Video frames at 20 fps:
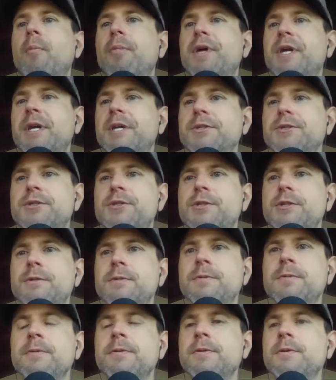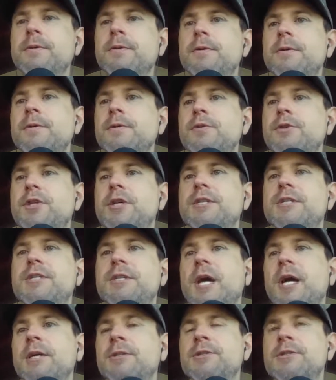because the
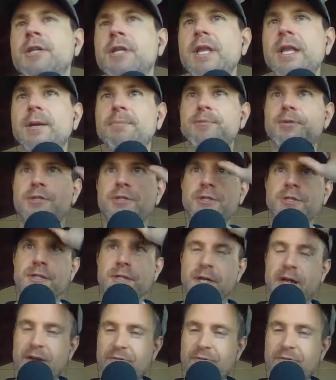Suns, Clips,